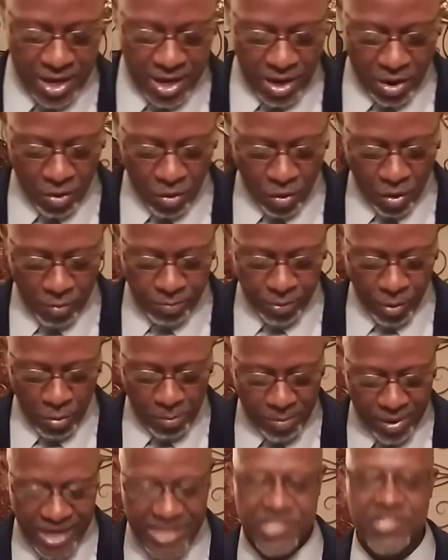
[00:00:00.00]
or
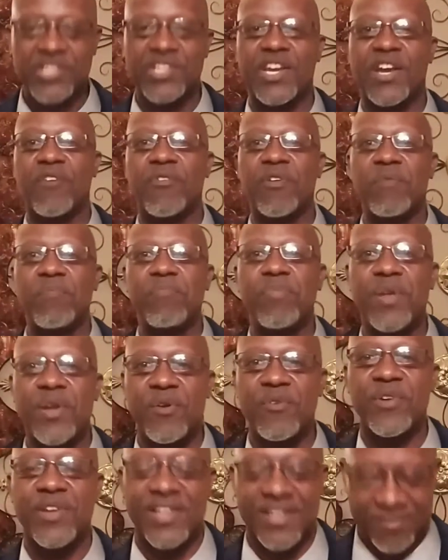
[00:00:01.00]
probationary
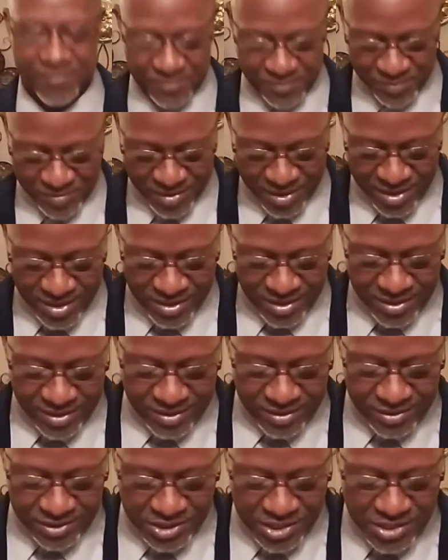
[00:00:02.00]
period
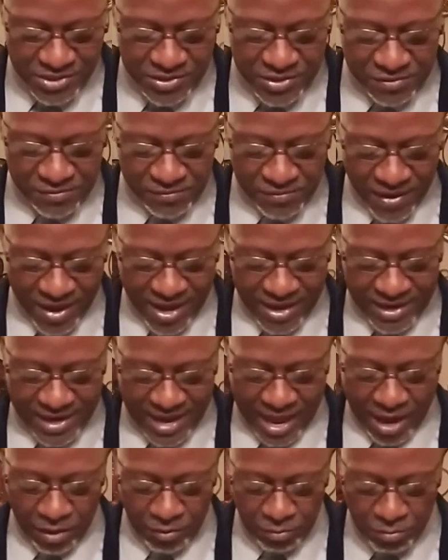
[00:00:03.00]
just to find
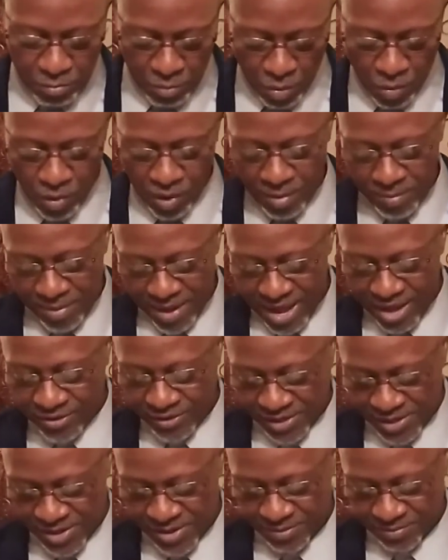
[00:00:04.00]
out more about
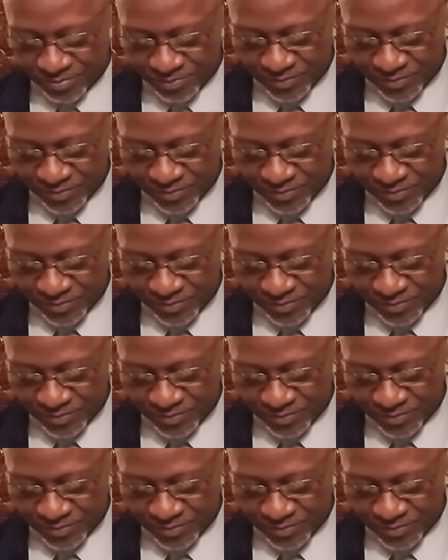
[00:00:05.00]
him.